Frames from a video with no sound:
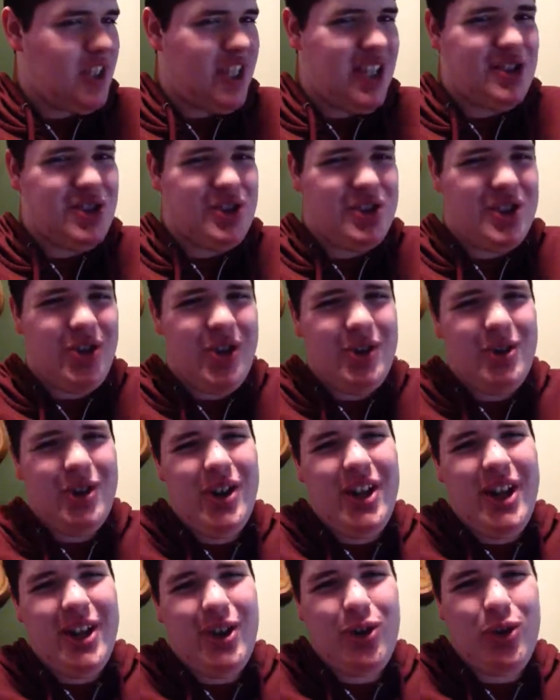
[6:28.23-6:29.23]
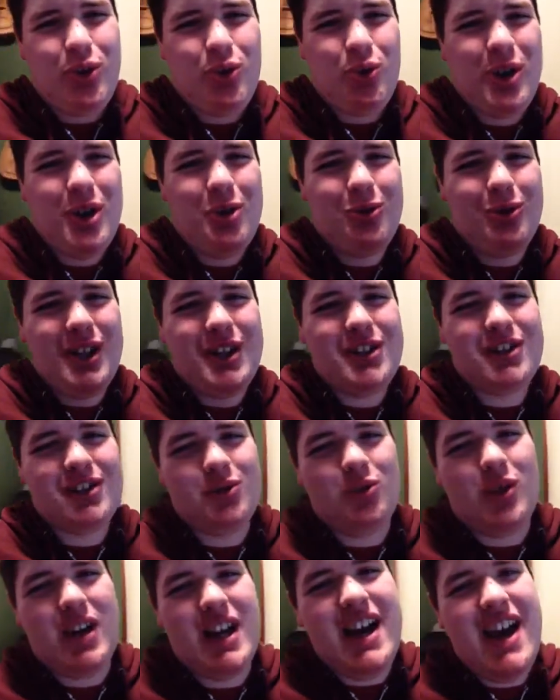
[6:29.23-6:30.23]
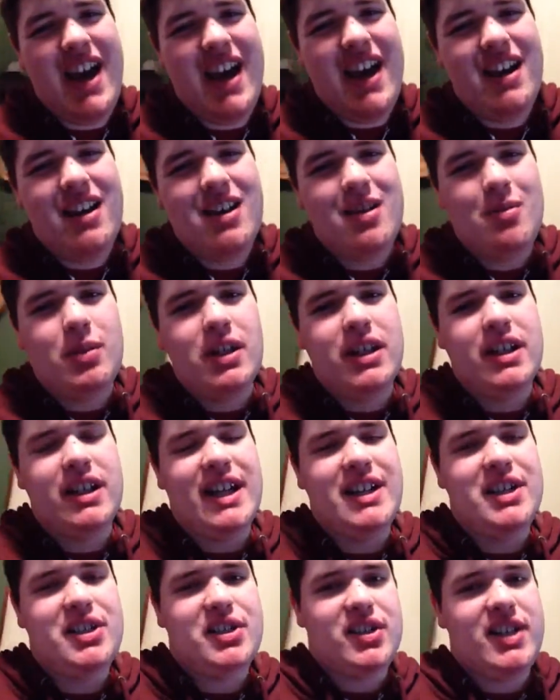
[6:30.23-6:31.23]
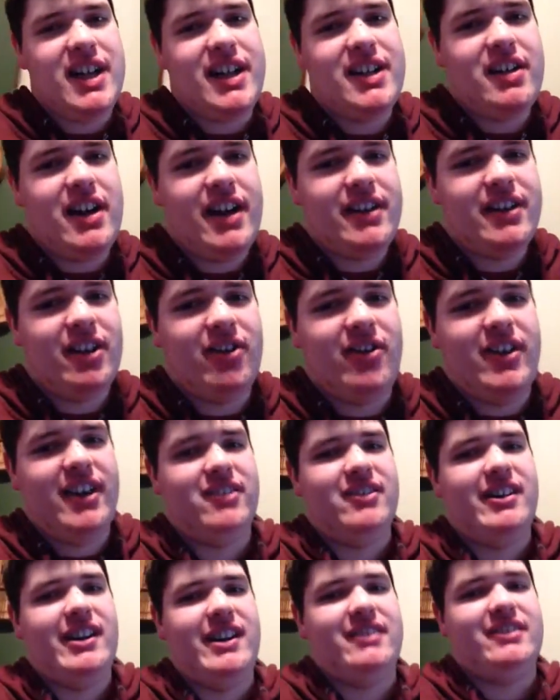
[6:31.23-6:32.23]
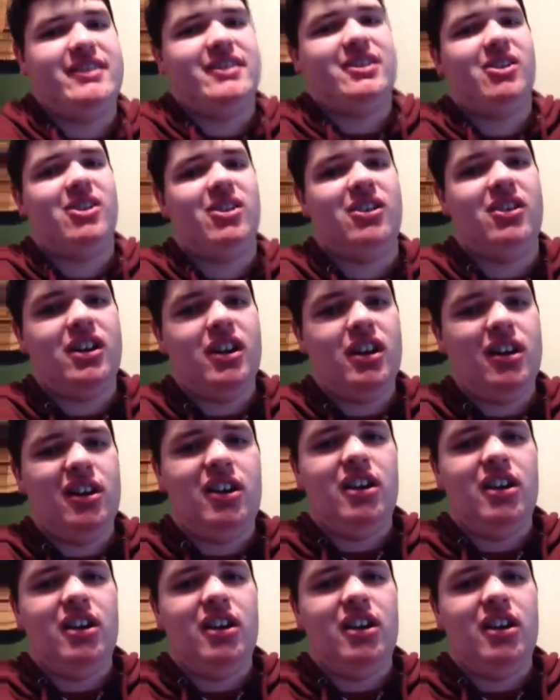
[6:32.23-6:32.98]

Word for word: guess there's only really like three reasons why I hate it, but I just I, I don't like Latin at all.